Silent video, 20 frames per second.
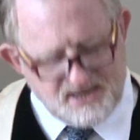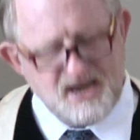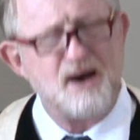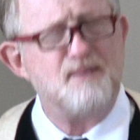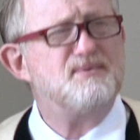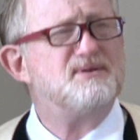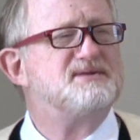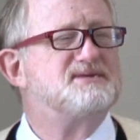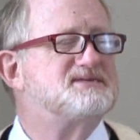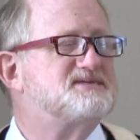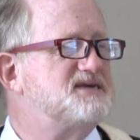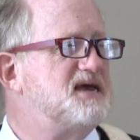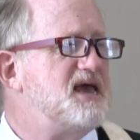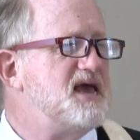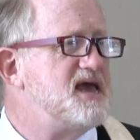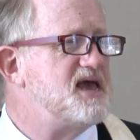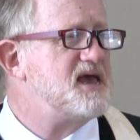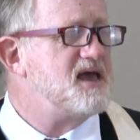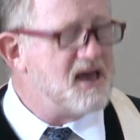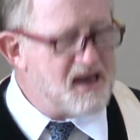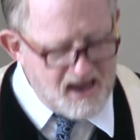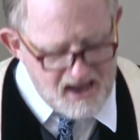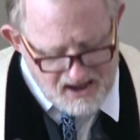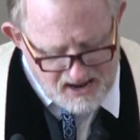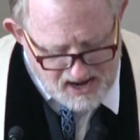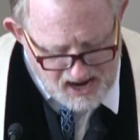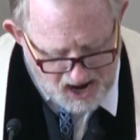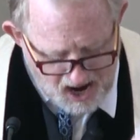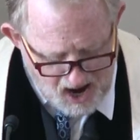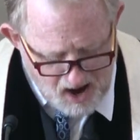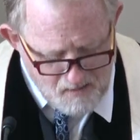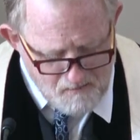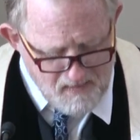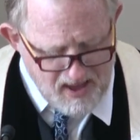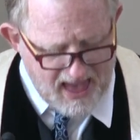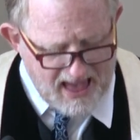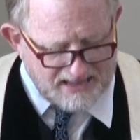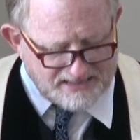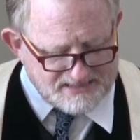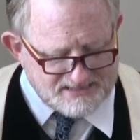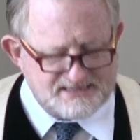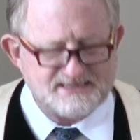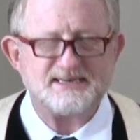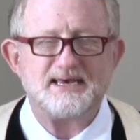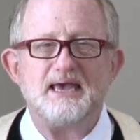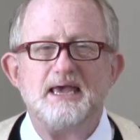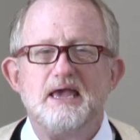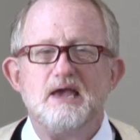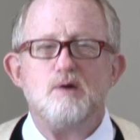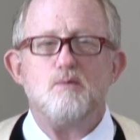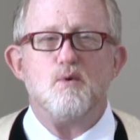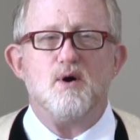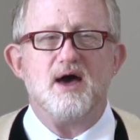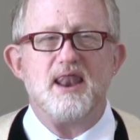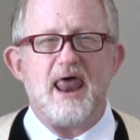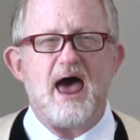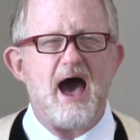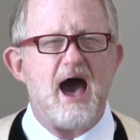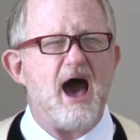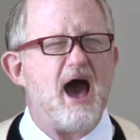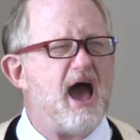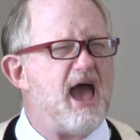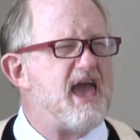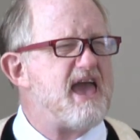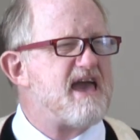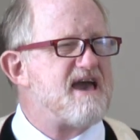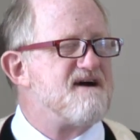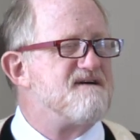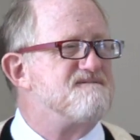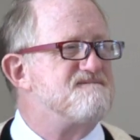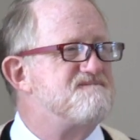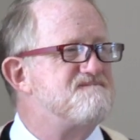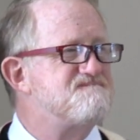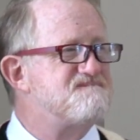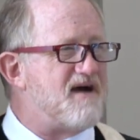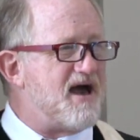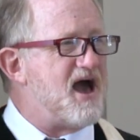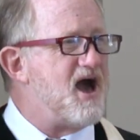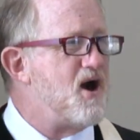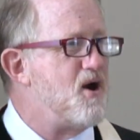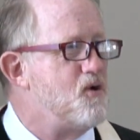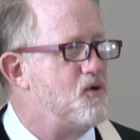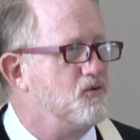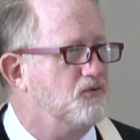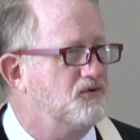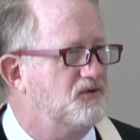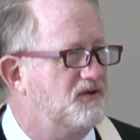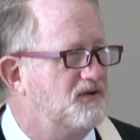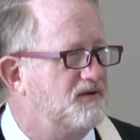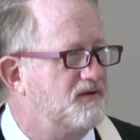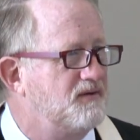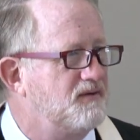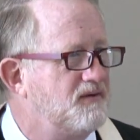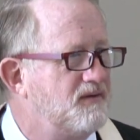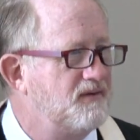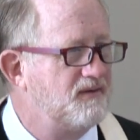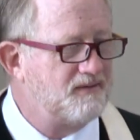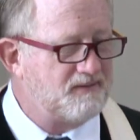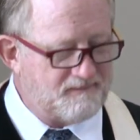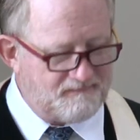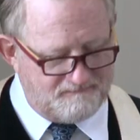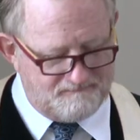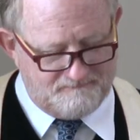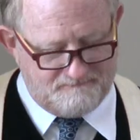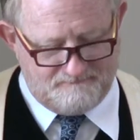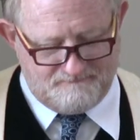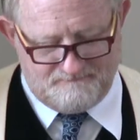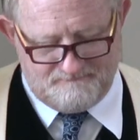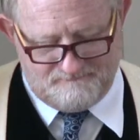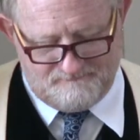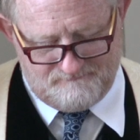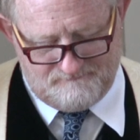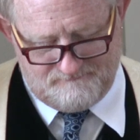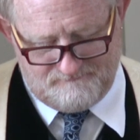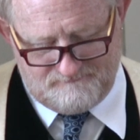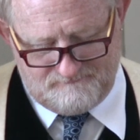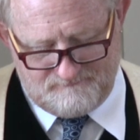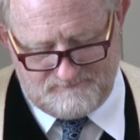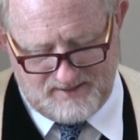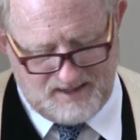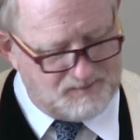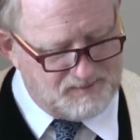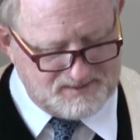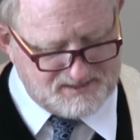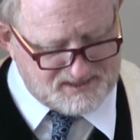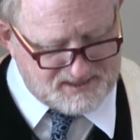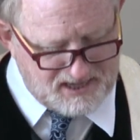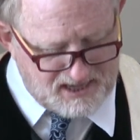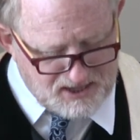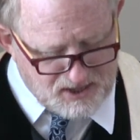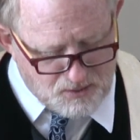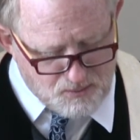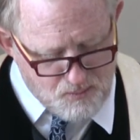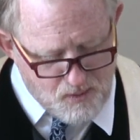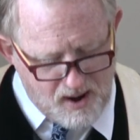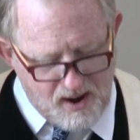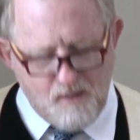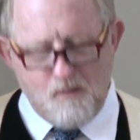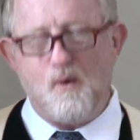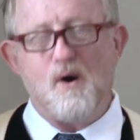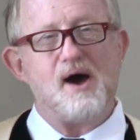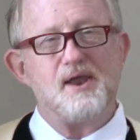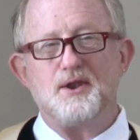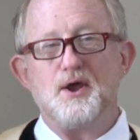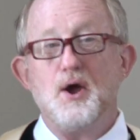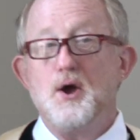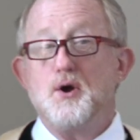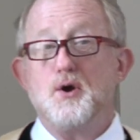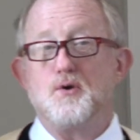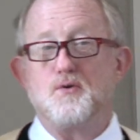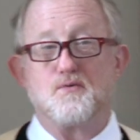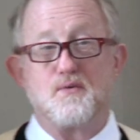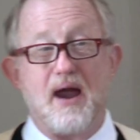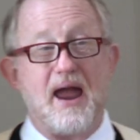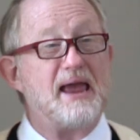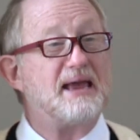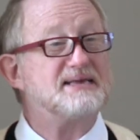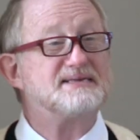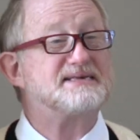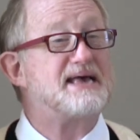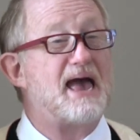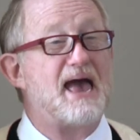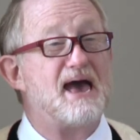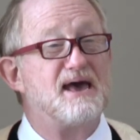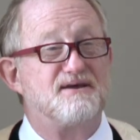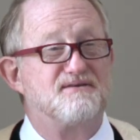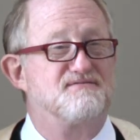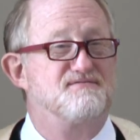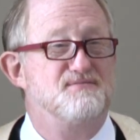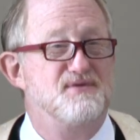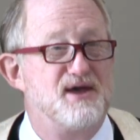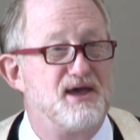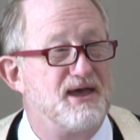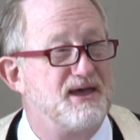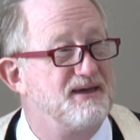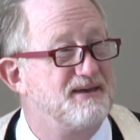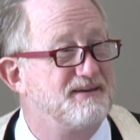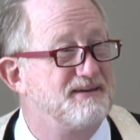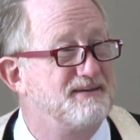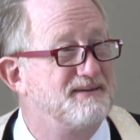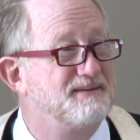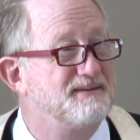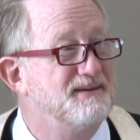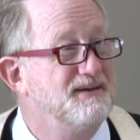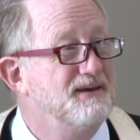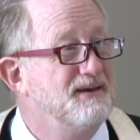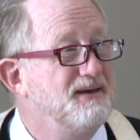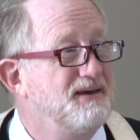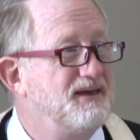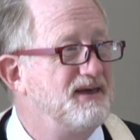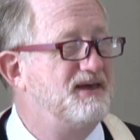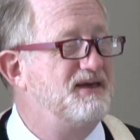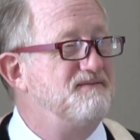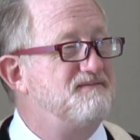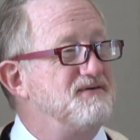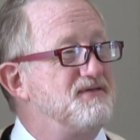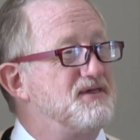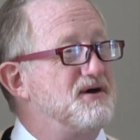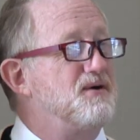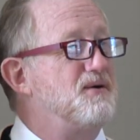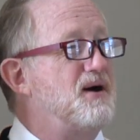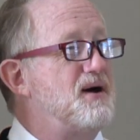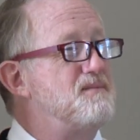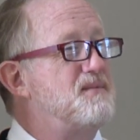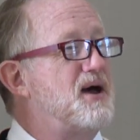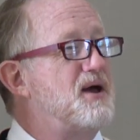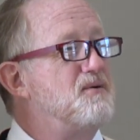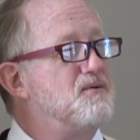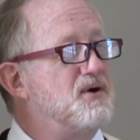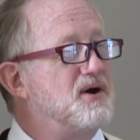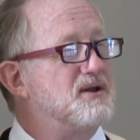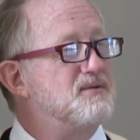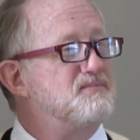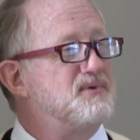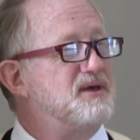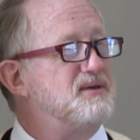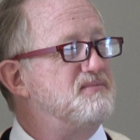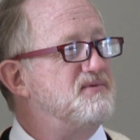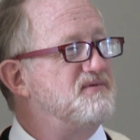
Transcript: Come and see. Come and see what I have found. Come and see the one who ranks ahead of me, even though I might want to be